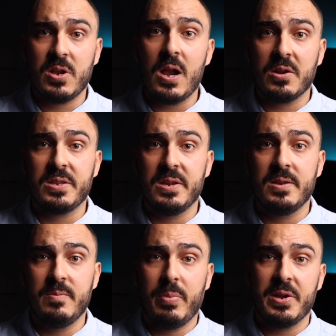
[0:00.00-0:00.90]
targeted
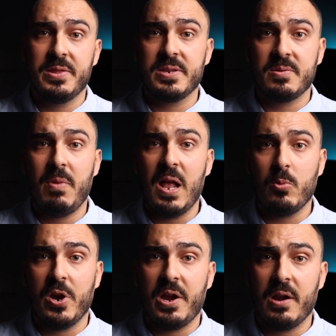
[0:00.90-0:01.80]
by this
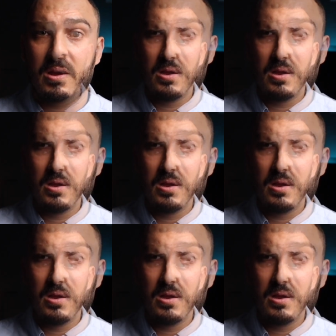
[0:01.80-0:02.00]
malware,